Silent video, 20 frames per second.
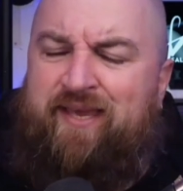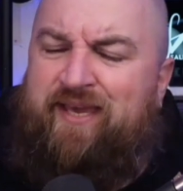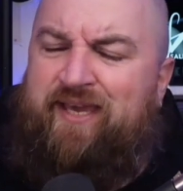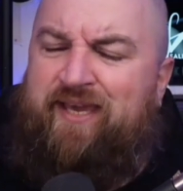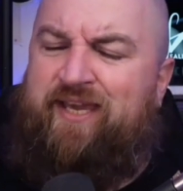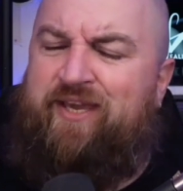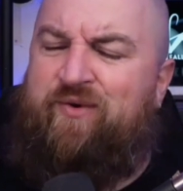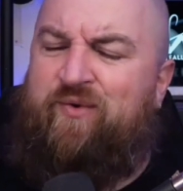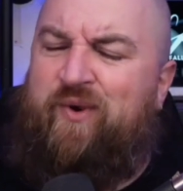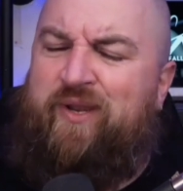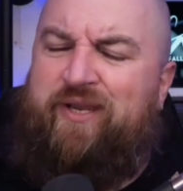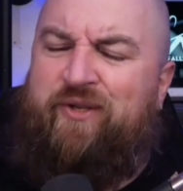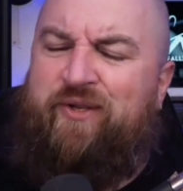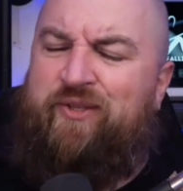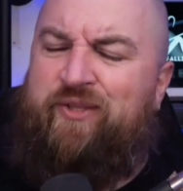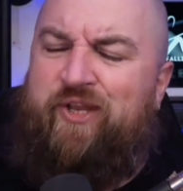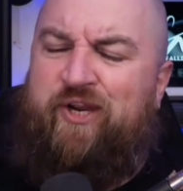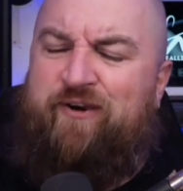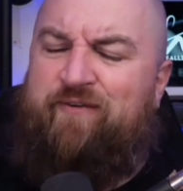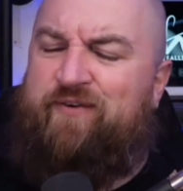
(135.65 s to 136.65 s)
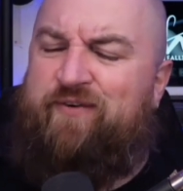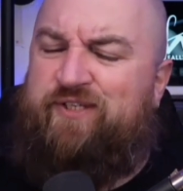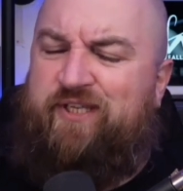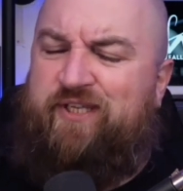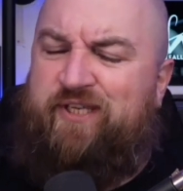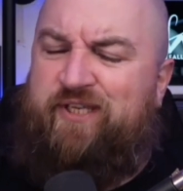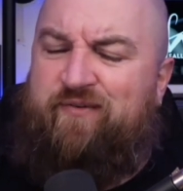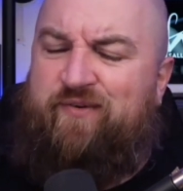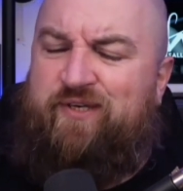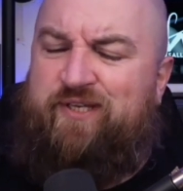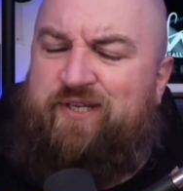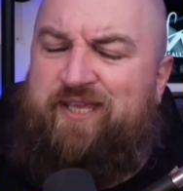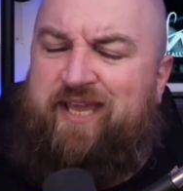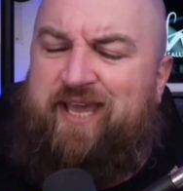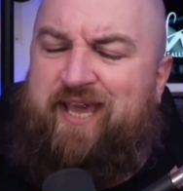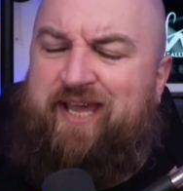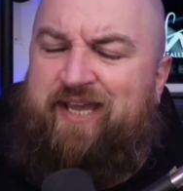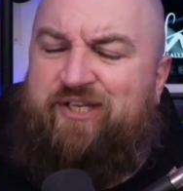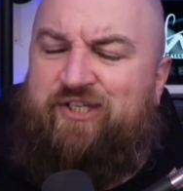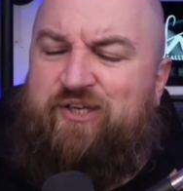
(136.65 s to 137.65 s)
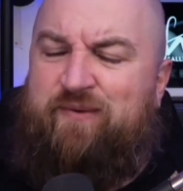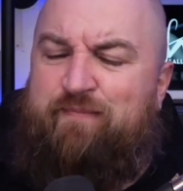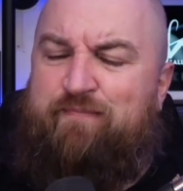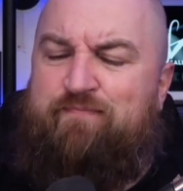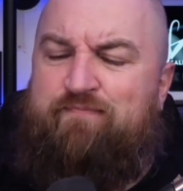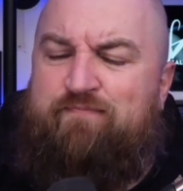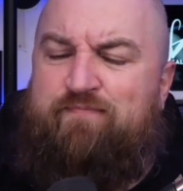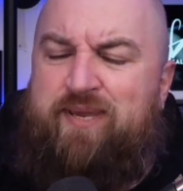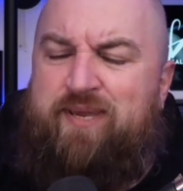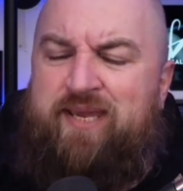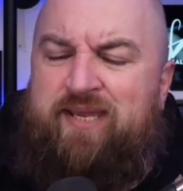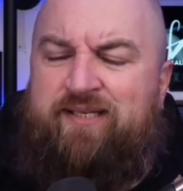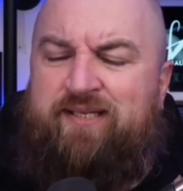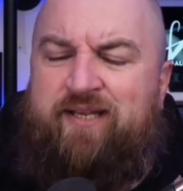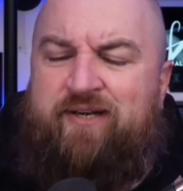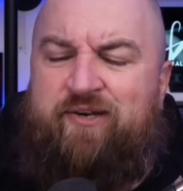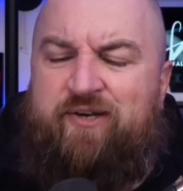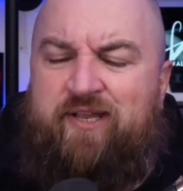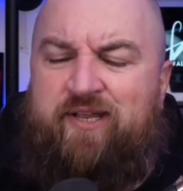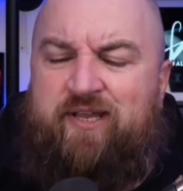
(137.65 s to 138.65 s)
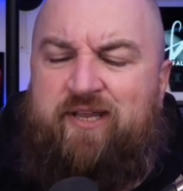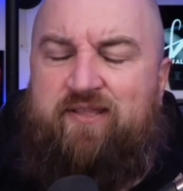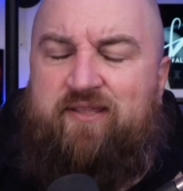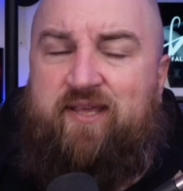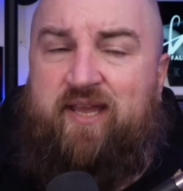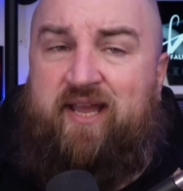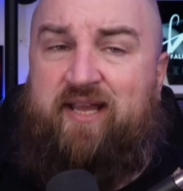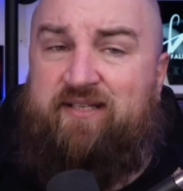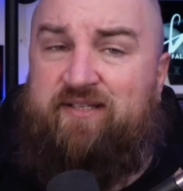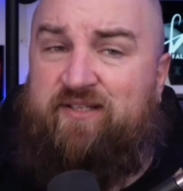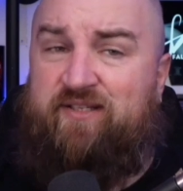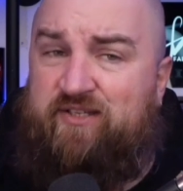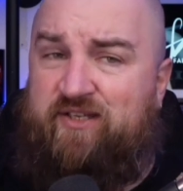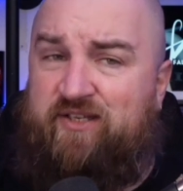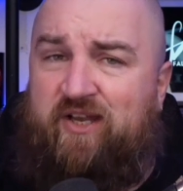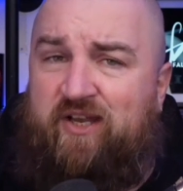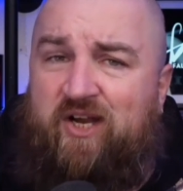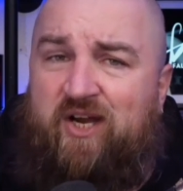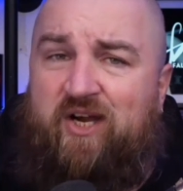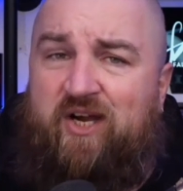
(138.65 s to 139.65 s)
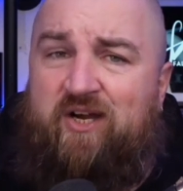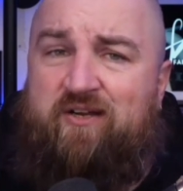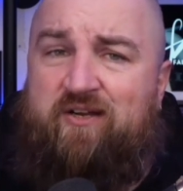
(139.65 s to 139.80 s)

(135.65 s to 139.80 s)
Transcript: He wiggled nervously over to the edge and peeked underneath and saw